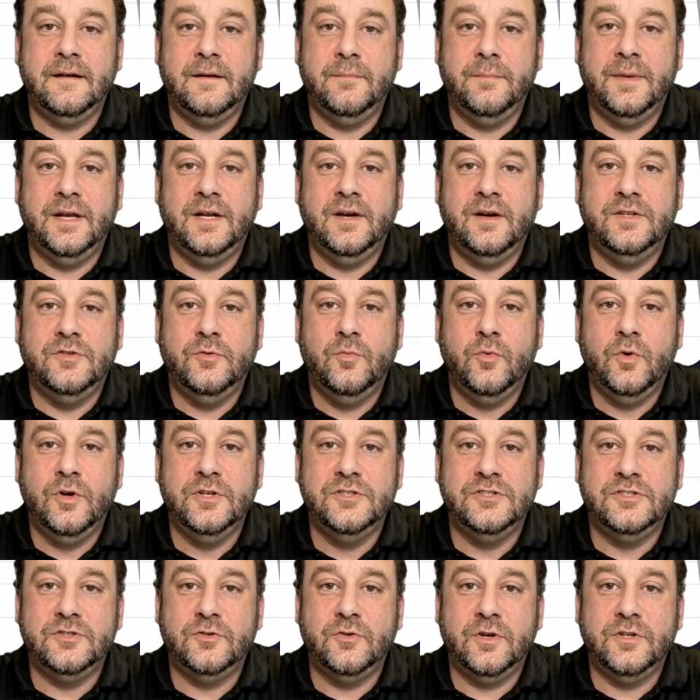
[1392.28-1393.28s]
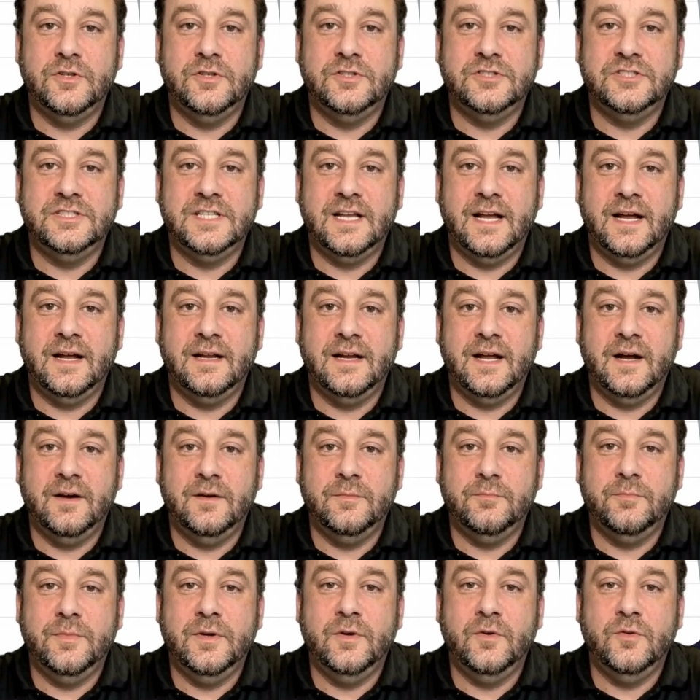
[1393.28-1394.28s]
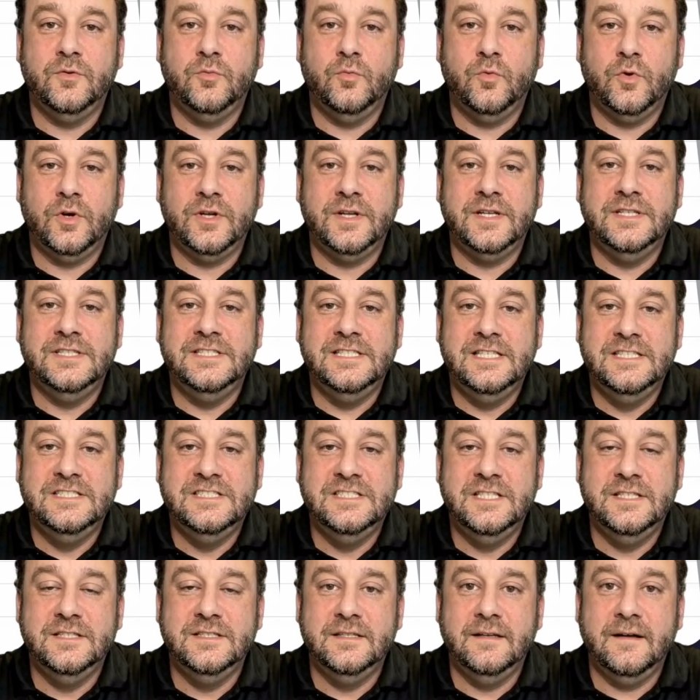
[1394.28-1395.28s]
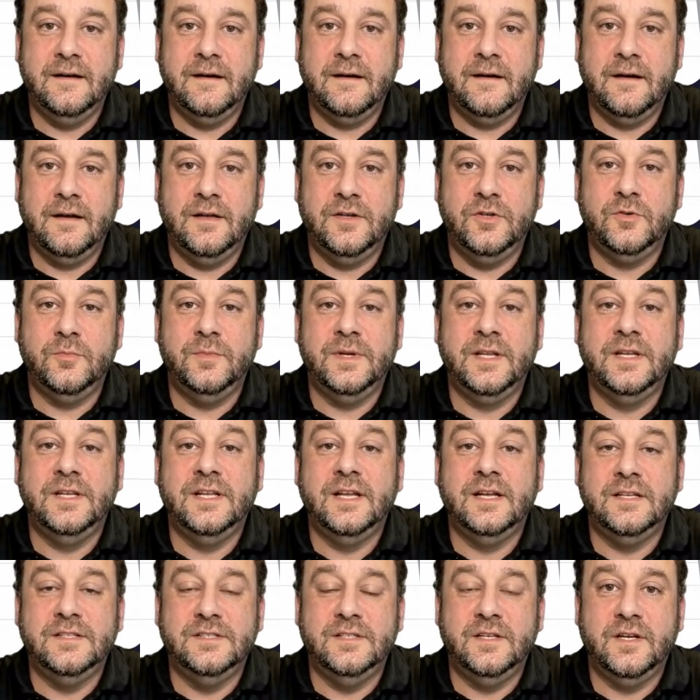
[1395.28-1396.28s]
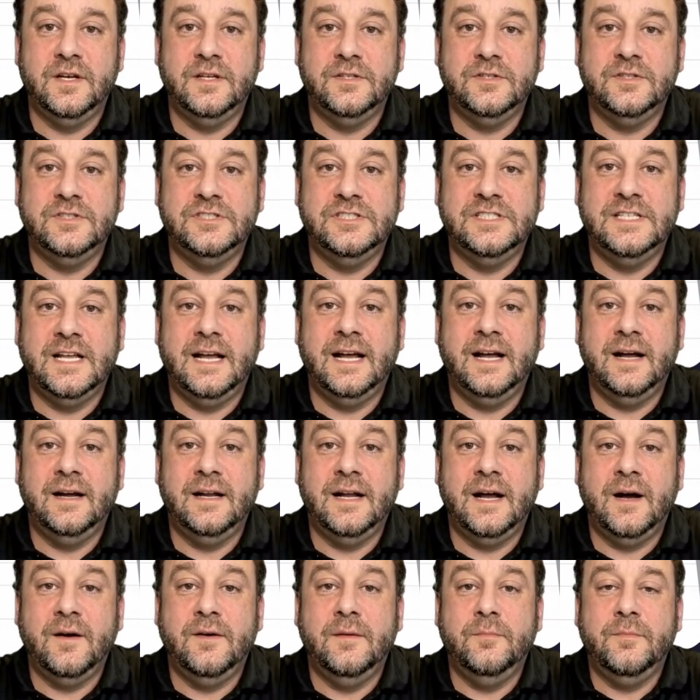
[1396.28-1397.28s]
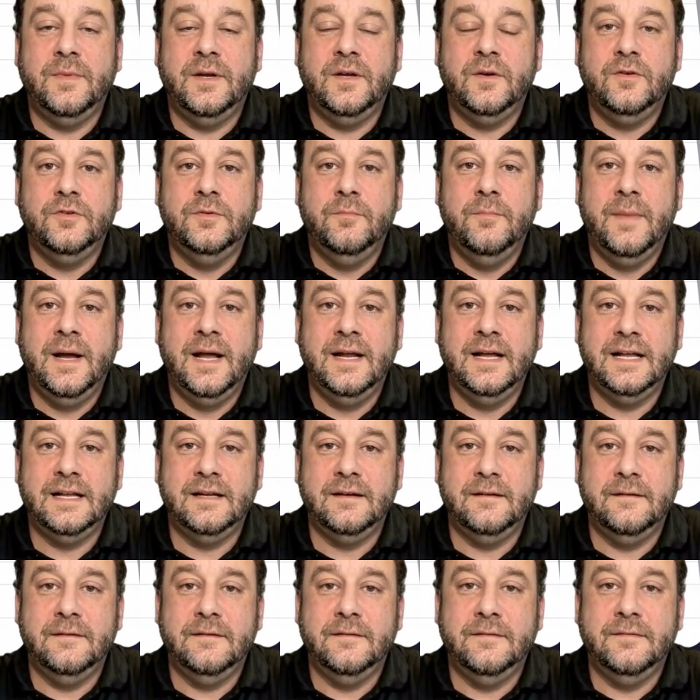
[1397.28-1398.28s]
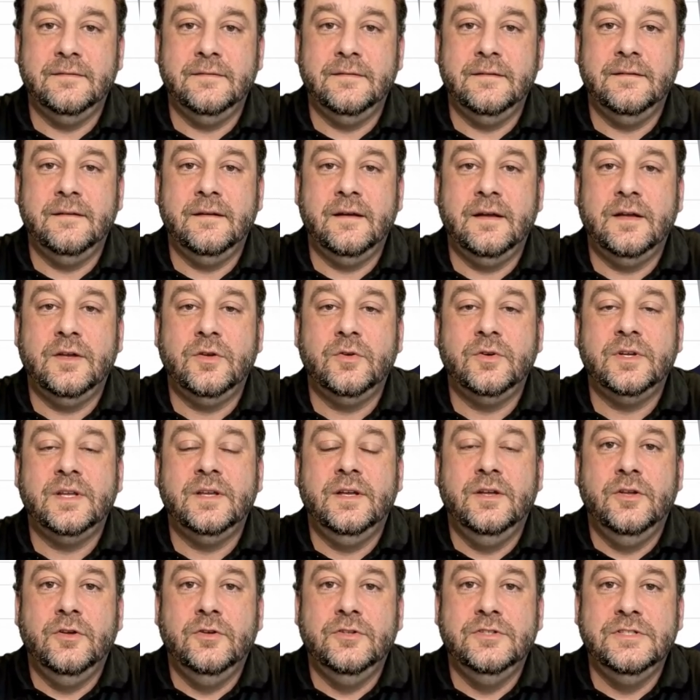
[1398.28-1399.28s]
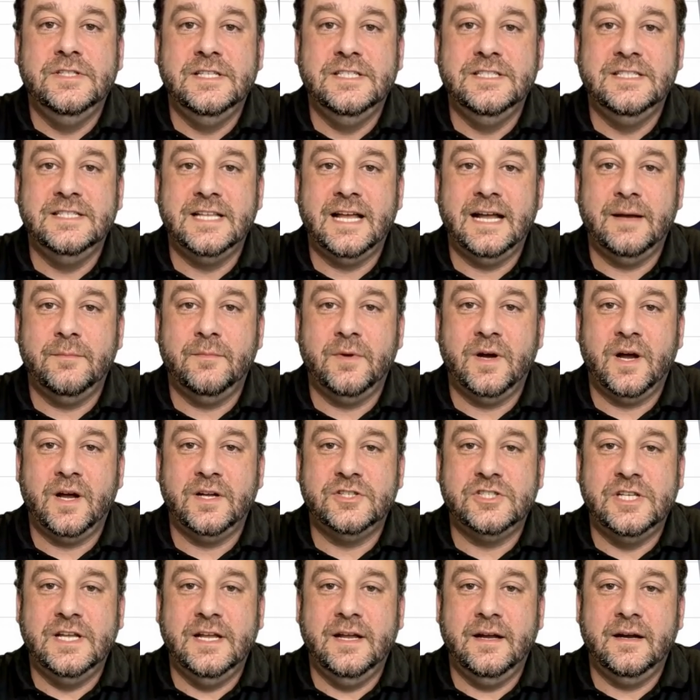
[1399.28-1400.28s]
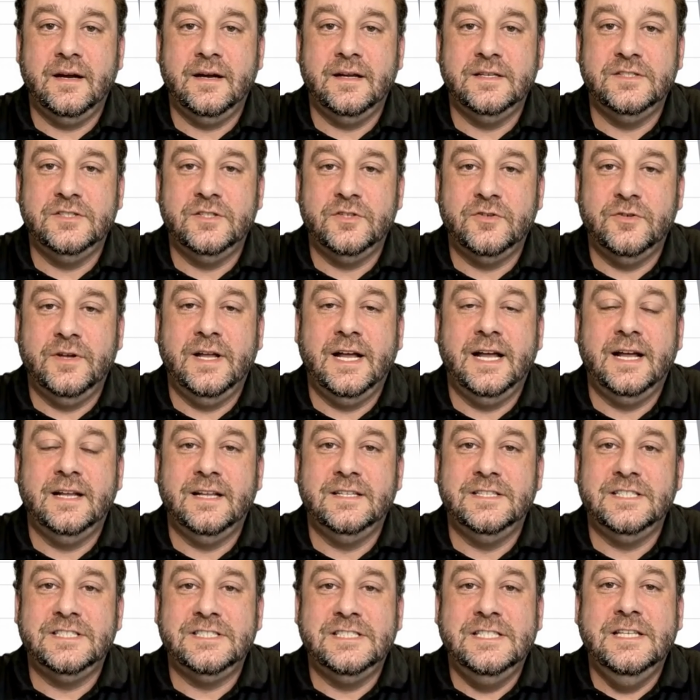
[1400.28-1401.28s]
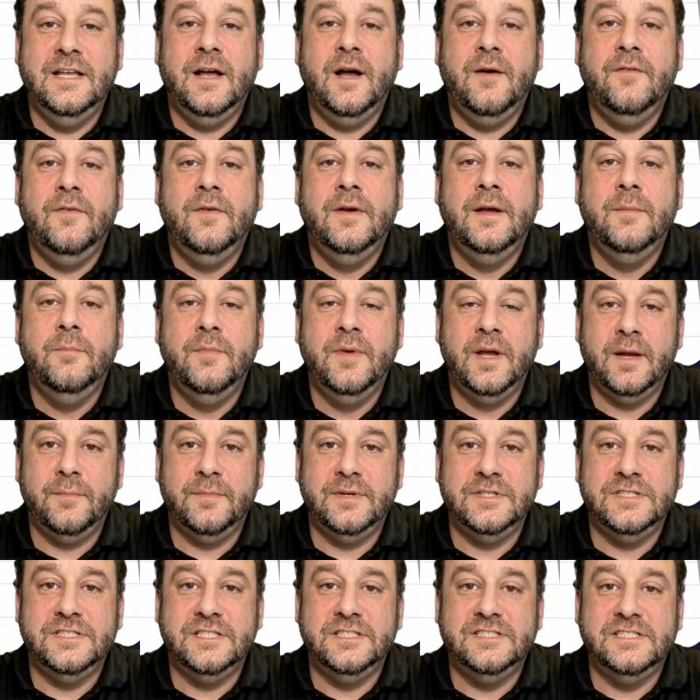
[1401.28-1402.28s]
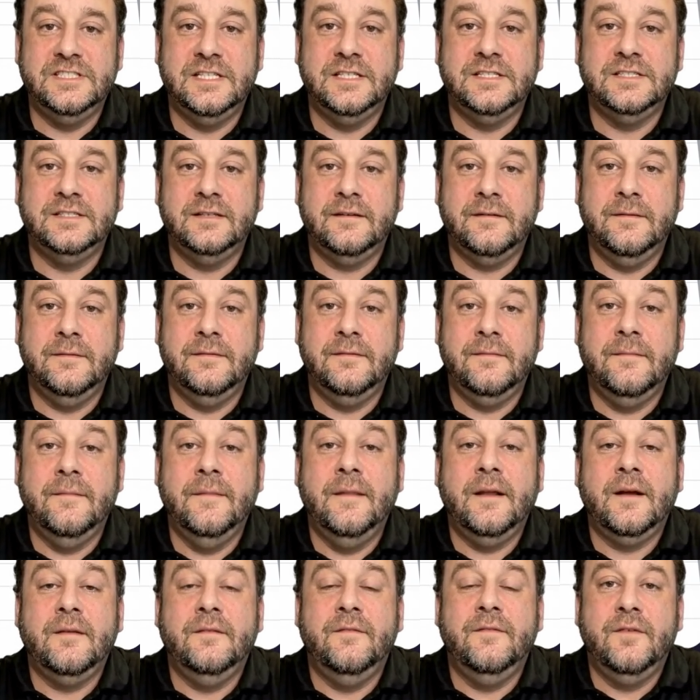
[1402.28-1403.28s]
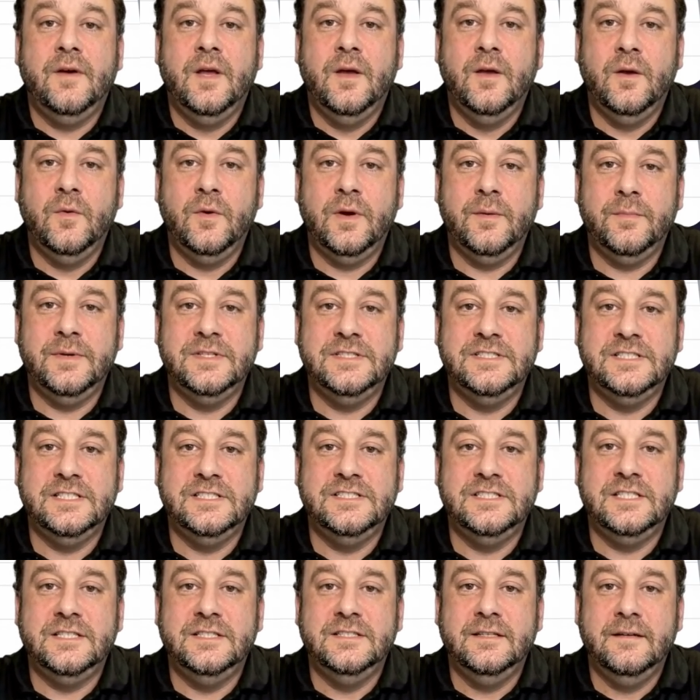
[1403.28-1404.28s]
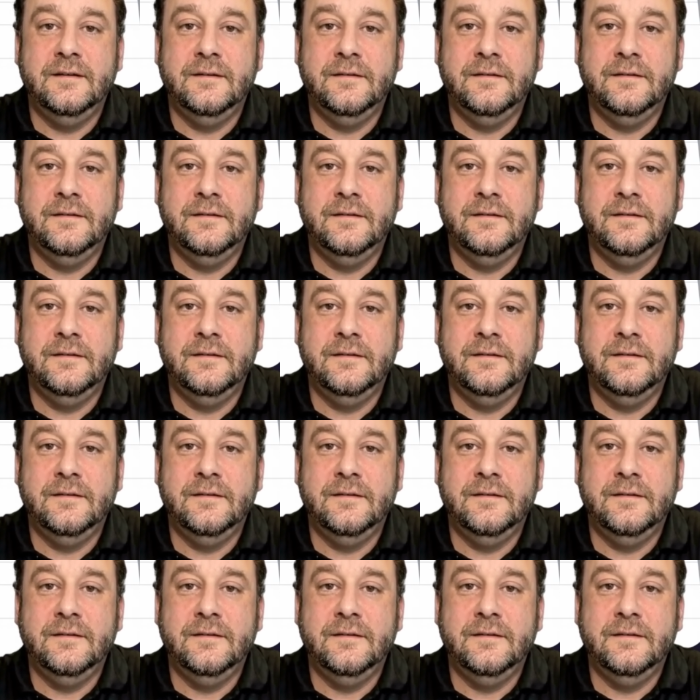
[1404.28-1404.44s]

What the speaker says: Because once you understand how to build one assistant, you begin to understand how to build many. You can use the same logic to create a discovery prep assistant, a follow-up assistant,